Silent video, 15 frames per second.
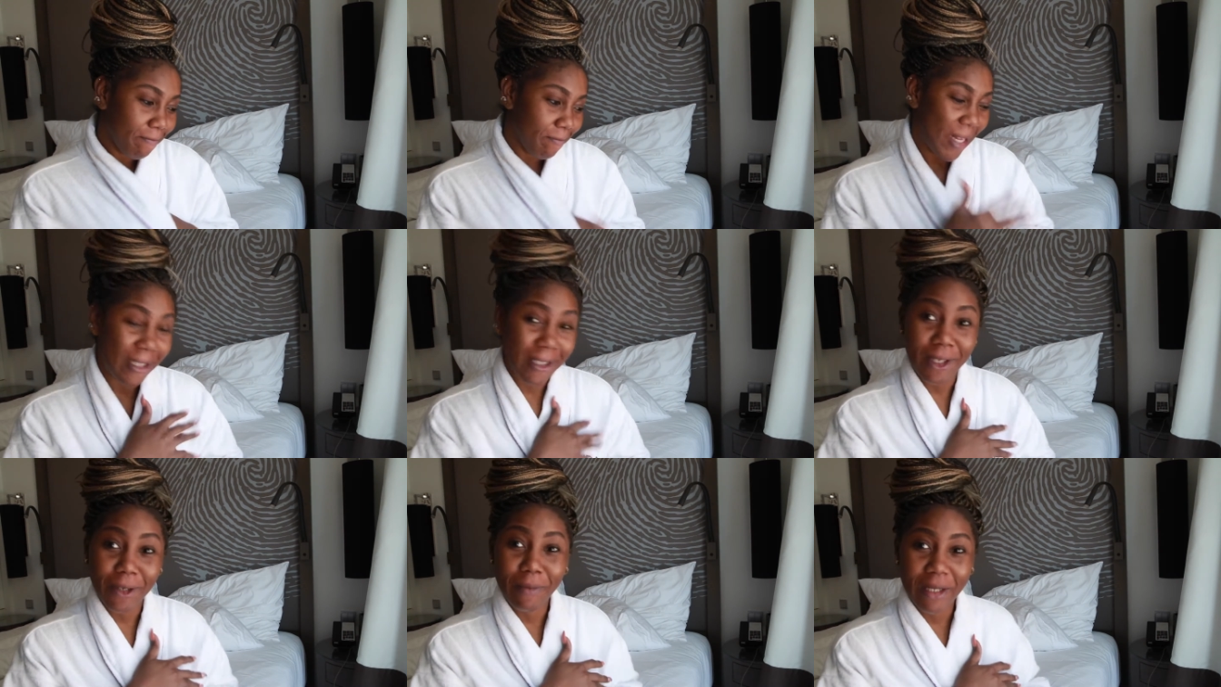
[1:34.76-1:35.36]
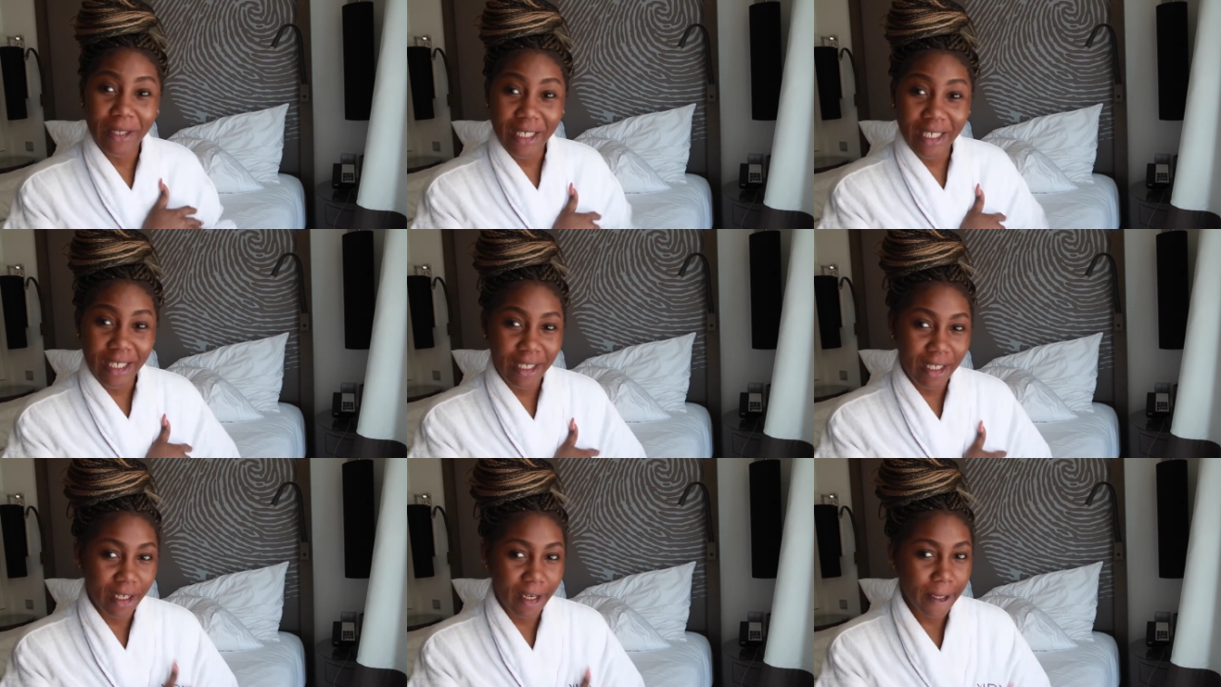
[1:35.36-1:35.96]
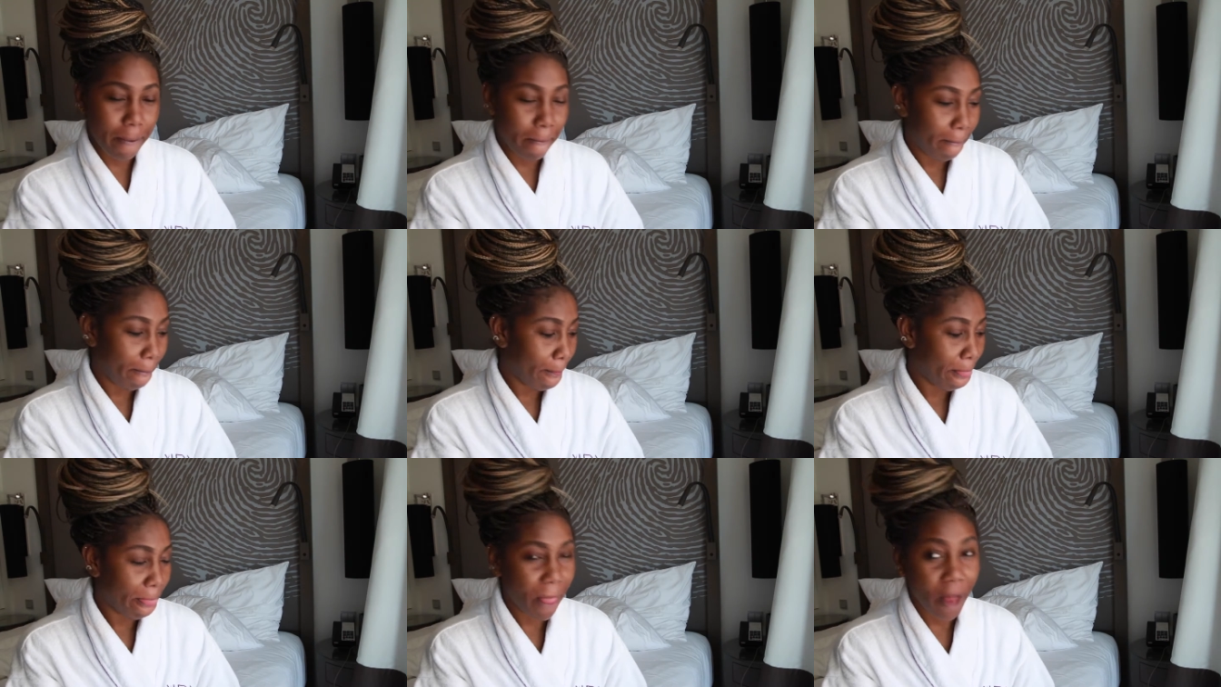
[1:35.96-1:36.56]
and it's gonna be a chit chat,
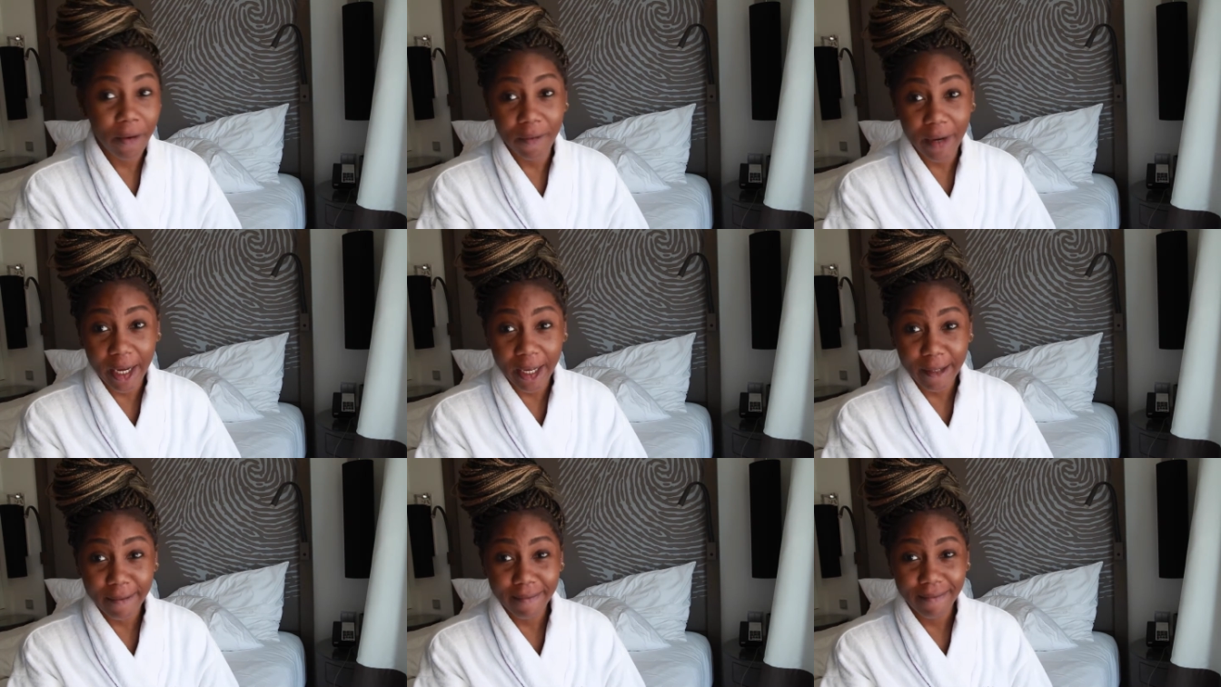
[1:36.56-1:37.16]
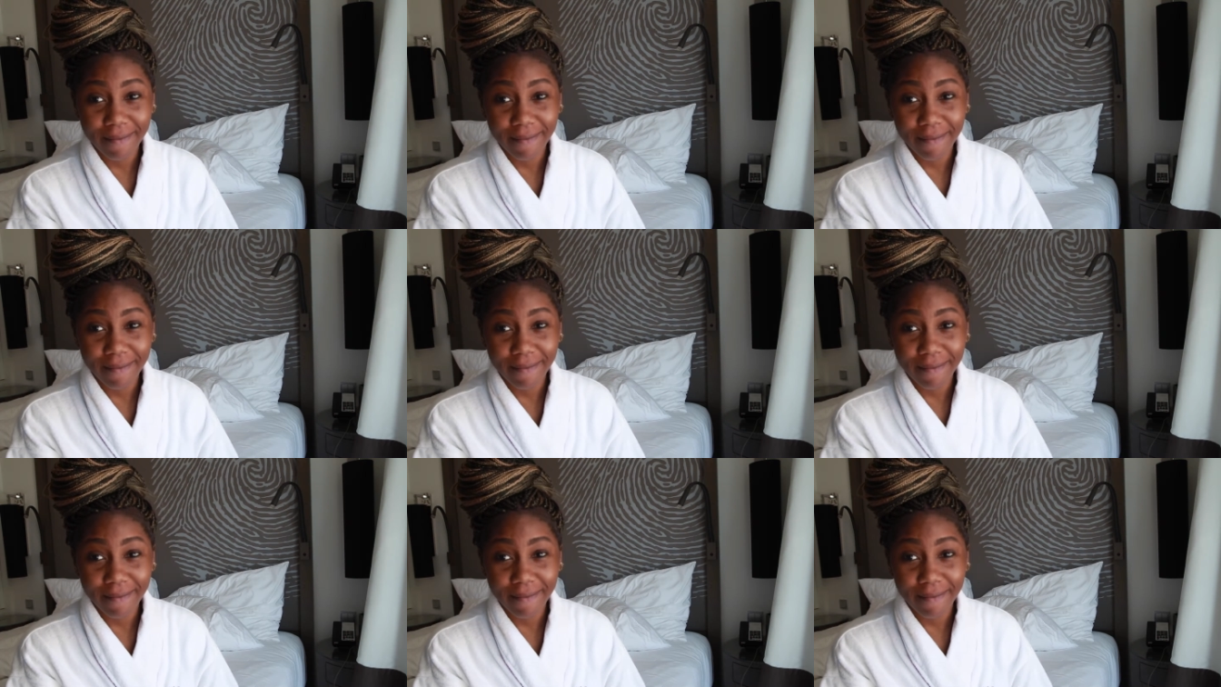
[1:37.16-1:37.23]
right?